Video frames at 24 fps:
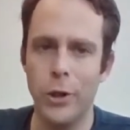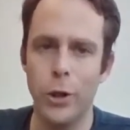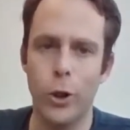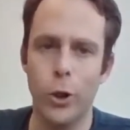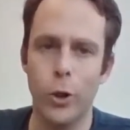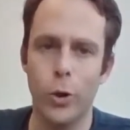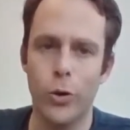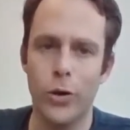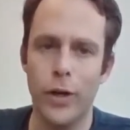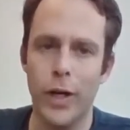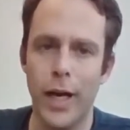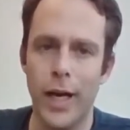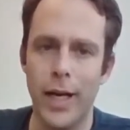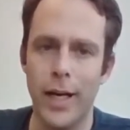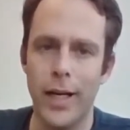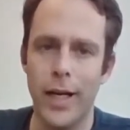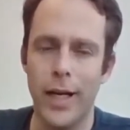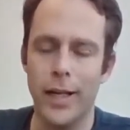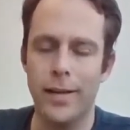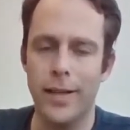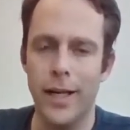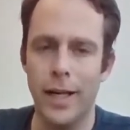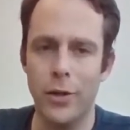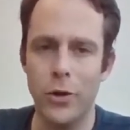you look in,
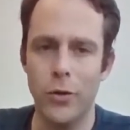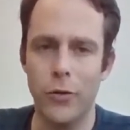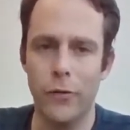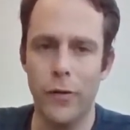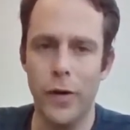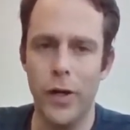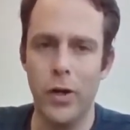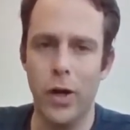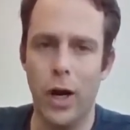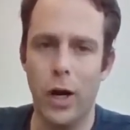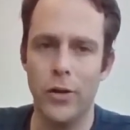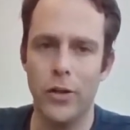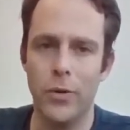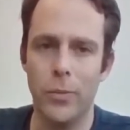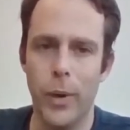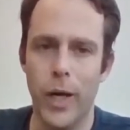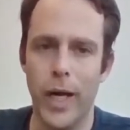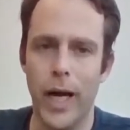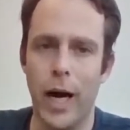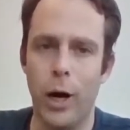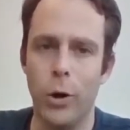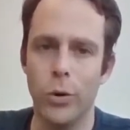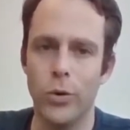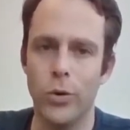and then you figure out a
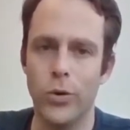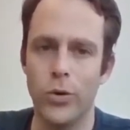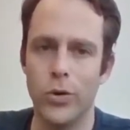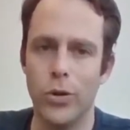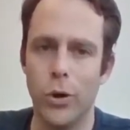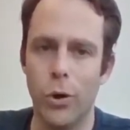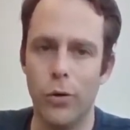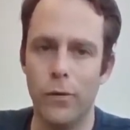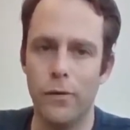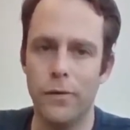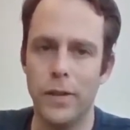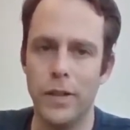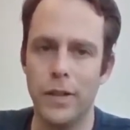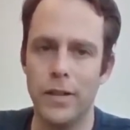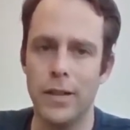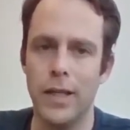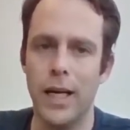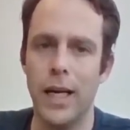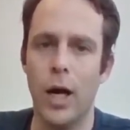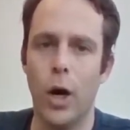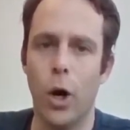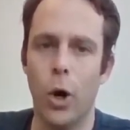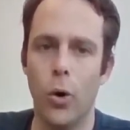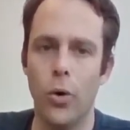way how to solve this
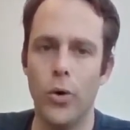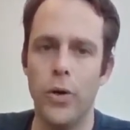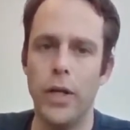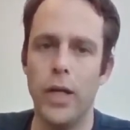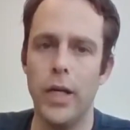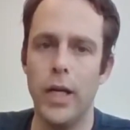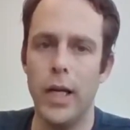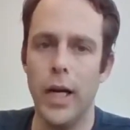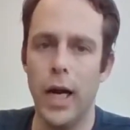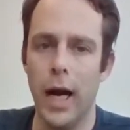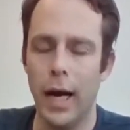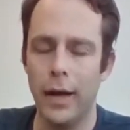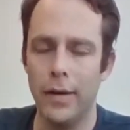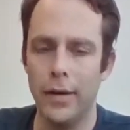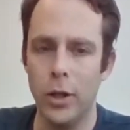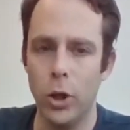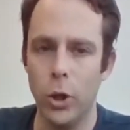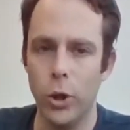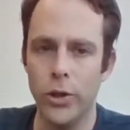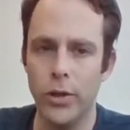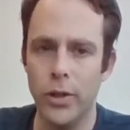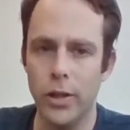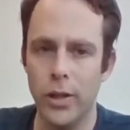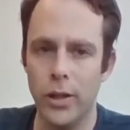ODE
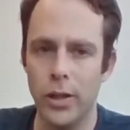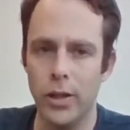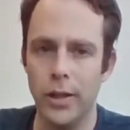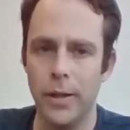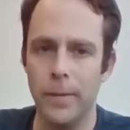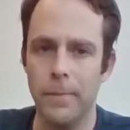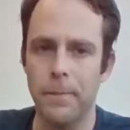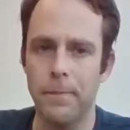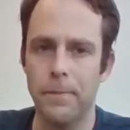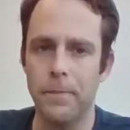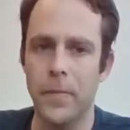analytically.